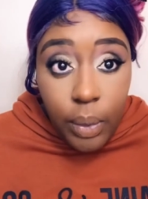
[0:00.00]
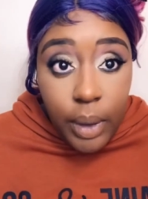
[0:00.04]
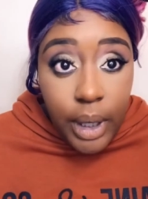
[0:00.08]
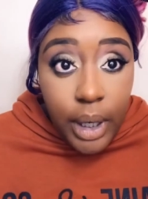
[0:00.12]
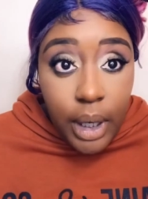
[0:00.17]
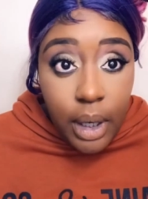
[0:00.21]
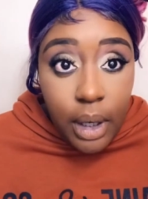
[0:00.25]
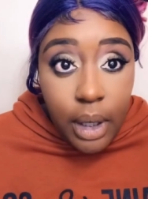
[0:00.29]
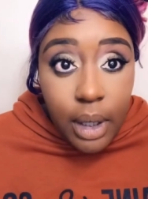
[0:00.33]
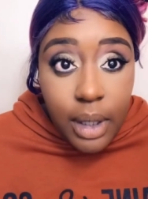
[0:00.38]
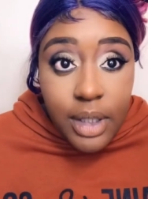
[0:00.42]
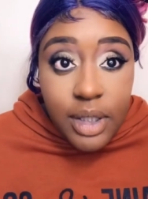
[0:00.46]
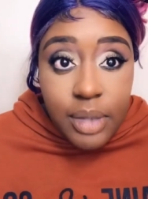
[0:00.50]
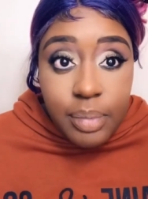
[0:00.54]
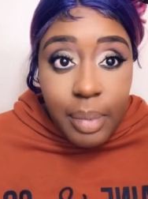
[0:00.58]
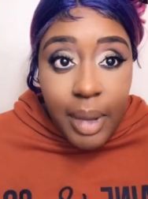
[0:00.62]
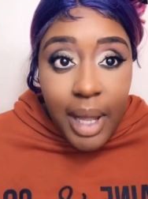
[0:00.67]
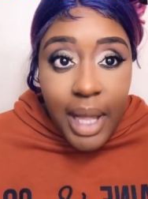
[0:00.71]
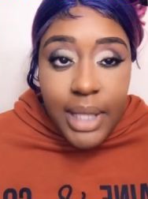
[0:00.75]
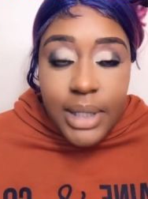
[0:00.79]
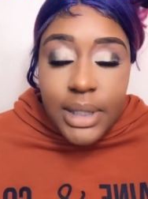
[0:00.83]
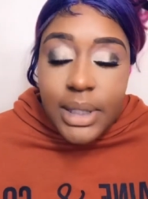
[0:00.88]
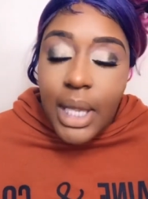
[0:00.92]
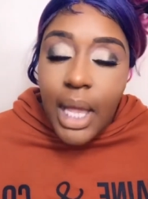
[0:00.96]
wear because
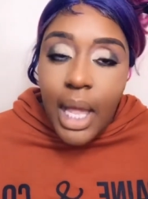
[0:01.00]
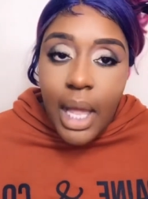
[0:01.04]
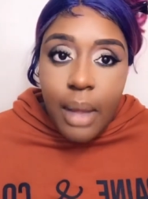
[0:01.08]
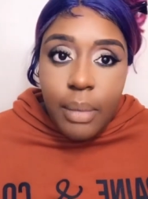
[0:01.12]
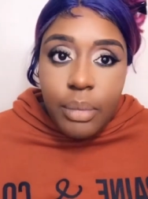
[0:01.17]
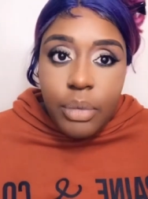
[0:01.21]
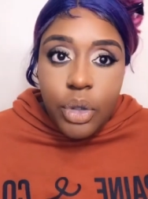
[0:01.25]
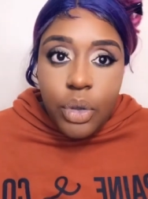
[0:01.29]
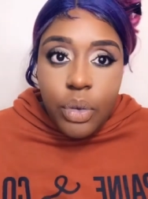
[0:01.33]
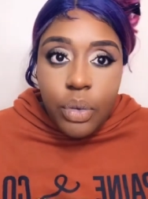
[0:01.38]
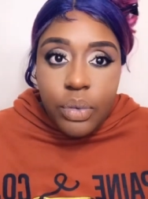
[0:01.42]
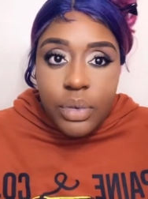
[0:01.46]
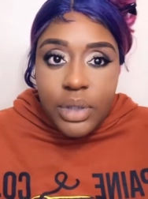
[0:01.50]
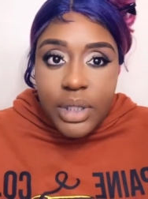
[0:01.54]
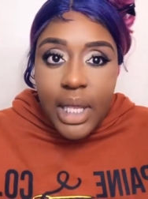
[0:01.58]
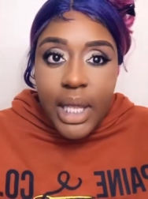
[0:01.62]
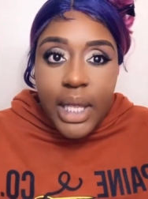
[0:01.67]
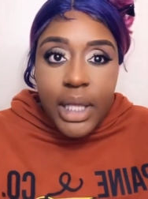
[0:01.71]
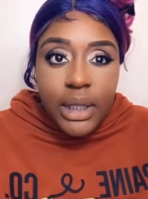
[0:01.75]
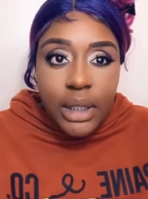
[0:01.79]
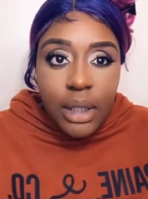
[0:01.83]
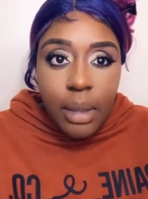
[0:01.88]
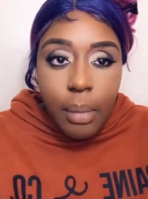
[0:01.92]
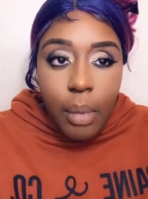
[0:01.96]
by the time you
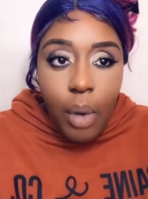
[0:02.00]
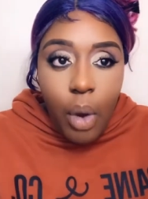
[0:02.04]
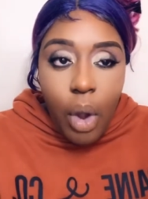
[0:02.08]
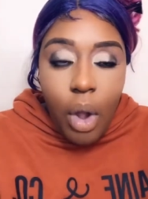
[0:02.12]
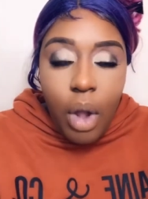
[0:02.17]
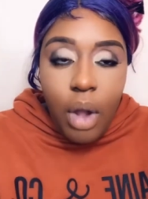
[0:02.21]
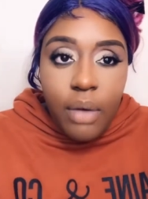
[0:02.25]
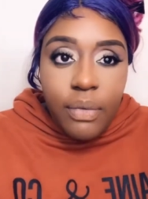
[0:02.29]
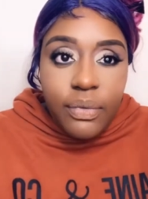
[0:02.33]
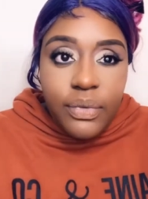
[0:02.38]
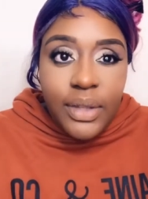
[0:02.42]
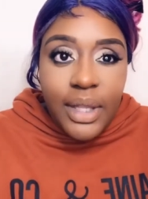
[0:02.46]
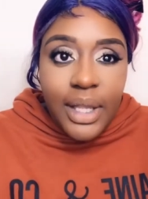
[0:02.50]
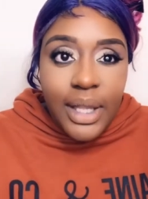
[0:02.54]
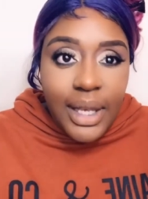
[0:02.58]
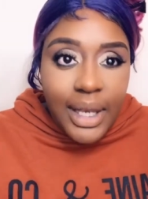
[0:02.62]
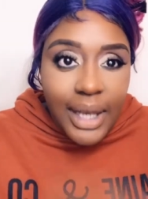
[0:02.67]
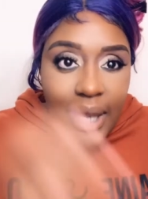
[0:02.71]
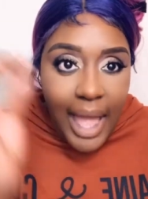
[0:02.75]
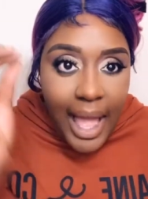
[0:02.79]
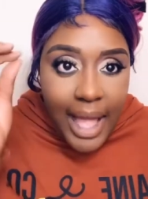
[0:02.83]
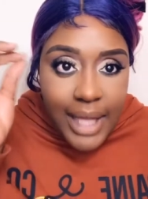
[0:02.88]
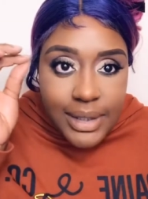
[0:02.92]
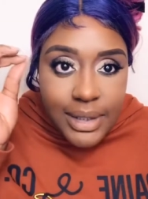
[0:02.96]
take them off, the
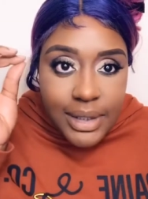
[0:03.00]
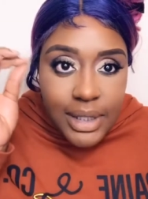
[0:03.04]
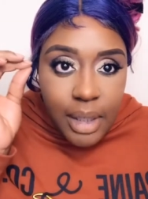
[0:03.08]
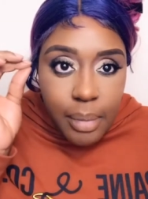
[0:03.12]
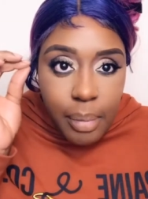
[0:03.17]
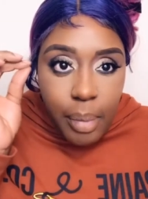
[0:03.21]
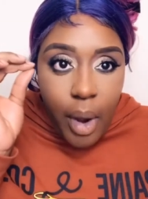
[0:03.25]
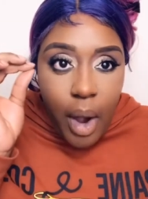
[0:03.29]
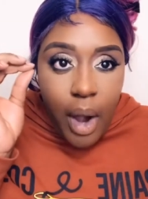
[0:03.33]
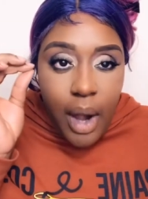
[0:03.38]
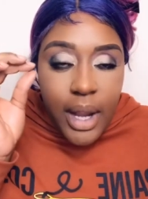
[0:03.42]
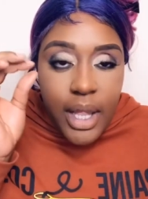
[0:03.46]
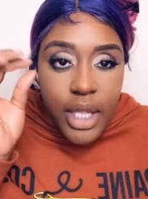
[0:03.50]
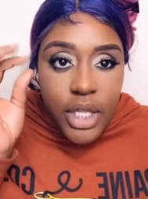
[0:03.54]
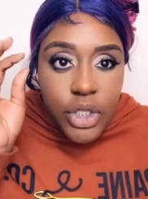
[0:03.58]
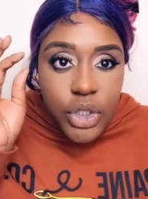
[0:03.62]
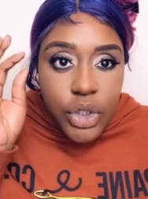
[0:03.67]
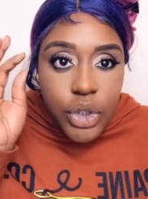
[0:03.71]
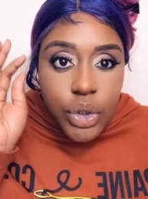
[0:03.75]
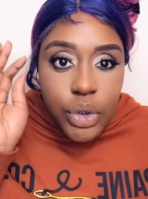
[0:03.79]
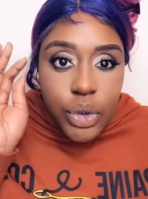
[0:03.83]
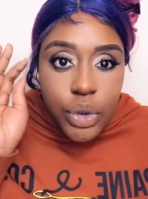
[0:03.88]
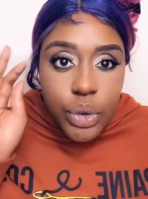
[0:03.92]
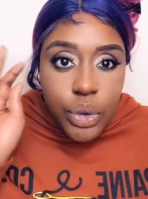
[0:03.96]
elastic part
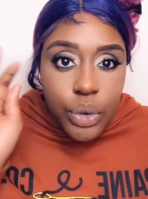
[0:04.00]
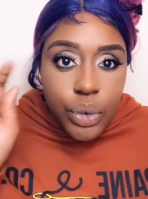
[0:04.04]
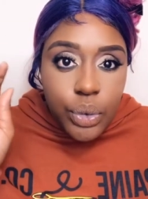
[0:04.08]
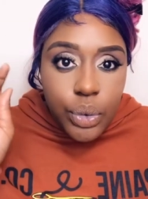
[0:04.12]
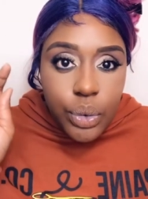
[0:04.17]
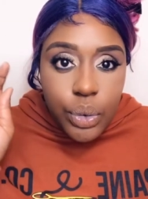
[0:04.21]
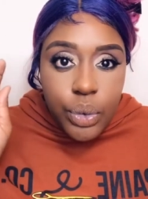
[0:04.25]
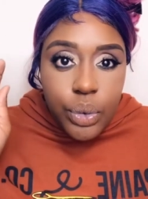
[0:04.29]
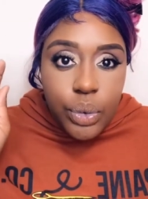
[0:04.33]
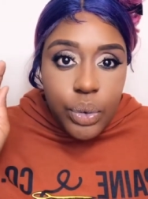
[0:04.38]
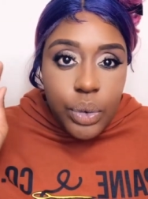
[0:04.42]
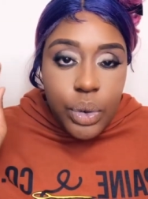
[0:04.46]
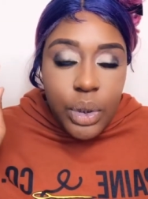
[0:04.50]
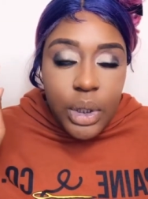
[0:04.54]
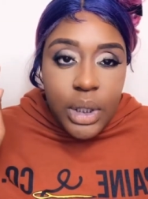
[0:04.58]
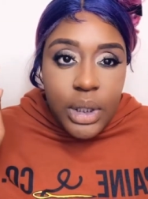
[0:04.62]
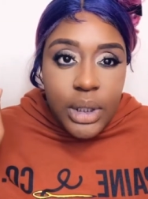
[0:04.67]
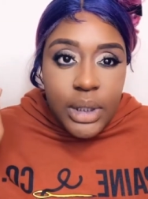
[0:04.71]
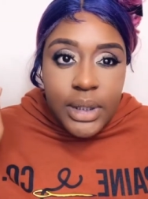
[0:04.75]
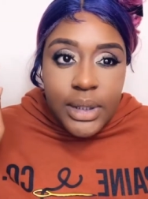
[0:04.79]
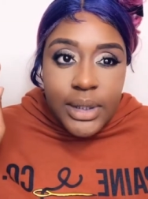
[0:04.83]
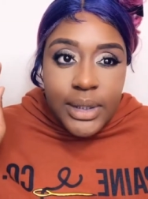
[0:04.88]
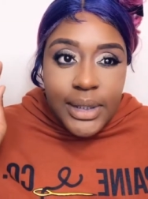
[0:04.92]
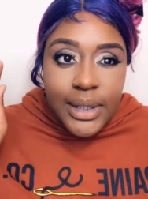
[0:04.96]
is too,
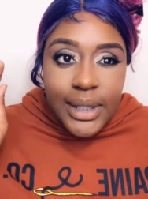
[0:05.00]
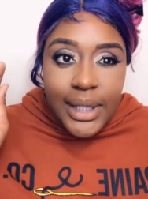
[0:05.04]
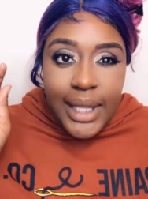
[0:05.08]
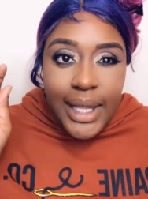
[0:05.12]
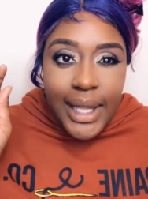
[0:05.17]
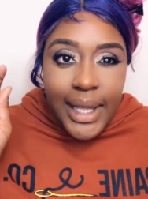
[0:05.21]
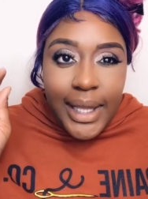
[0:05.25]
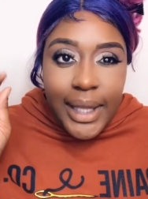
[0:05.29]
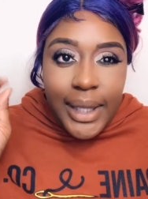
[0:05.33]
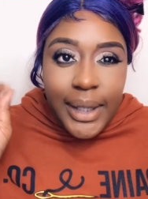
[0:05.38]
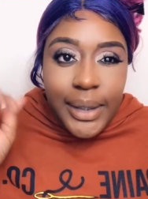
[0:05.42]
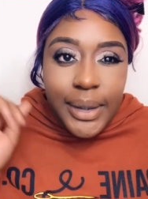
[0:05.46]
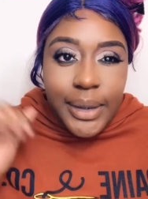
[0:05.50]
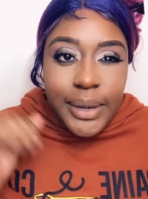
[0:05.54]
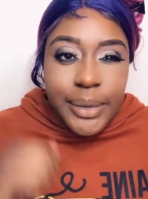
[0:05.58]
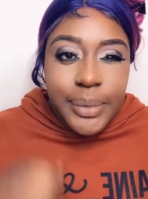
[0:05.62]
like,